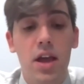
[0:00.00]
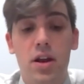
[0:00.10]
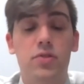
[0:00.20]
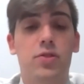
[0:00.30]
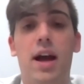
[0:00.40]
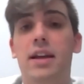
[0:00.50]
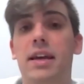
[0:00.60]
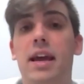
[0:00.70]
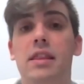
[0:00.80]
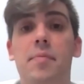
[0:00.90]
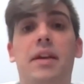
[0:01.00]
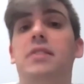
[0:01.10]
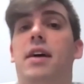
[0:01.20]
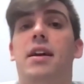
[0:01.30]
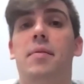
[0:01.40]
trying to get them
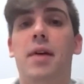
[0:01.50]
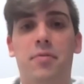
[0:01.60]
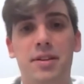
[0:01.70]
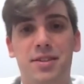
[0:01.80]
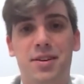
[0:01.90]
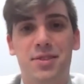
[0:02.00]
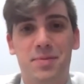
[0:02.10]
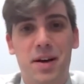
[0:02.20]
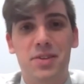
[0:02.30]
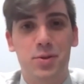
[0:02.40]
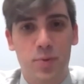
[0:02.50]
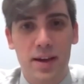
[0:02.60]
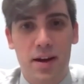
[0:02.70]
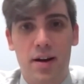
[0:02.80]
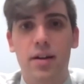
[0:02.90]
excited about research as much as
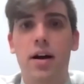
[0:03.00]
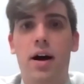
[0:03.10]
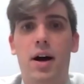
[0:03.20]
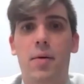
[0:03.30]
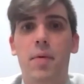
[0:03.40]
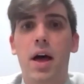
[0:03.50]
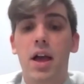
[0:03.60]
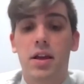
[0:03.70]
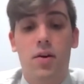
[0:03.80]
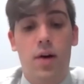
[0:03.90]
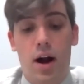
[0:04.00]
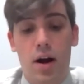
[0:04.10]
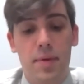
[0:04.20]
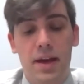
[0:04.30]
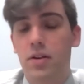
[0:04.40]
we are.
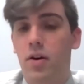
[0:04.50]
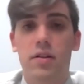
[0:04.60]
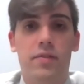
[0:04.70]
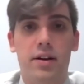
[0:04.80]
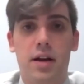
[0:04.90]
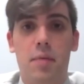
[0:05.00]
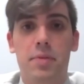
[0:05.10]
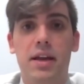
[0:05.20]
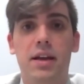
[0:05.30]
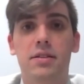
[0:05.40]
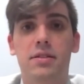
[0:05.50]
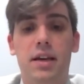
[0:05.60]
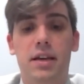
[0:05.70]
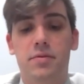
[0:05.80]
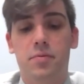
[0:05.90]
Our big goal of our company is
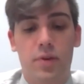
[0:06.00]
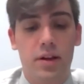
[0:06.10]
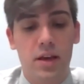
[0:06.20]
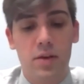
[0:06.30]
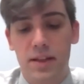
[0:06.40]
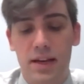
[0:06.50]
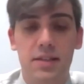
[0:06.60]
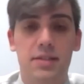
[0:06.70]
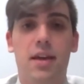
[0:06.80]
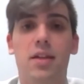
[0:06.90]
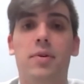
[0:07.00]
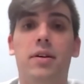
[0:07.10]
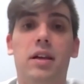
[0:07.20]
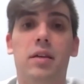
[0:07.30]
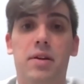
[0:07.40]
really, we like to say that
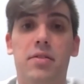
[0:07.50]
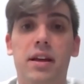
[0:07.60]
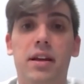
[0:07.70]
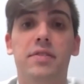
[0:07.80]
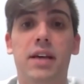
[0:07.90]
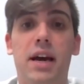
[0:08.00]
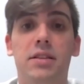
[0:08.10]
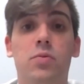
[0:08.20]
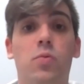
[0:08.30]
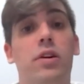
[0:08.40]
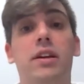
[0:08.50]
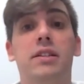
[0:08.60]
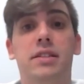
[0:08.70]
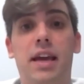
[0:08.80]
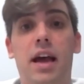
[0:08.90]
we're a community of sites
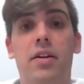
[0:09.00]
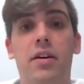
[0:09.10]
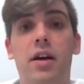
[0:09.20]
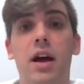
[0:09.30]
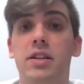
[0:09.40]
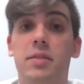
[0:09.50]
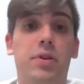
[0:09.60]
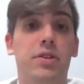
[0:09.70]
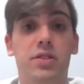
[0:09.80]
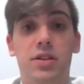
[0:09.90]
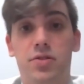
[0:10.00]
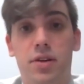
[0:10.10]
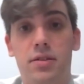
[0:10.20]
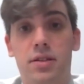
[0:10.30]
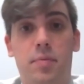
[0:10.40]
working together to push these
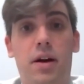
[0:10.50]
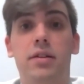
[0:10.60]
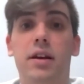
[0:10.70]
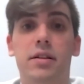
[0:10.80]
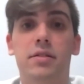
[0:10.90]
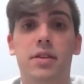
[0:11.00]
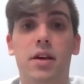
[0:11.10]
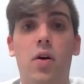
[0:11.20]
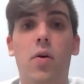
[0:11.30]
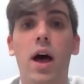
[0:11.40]
drugs to market. And so,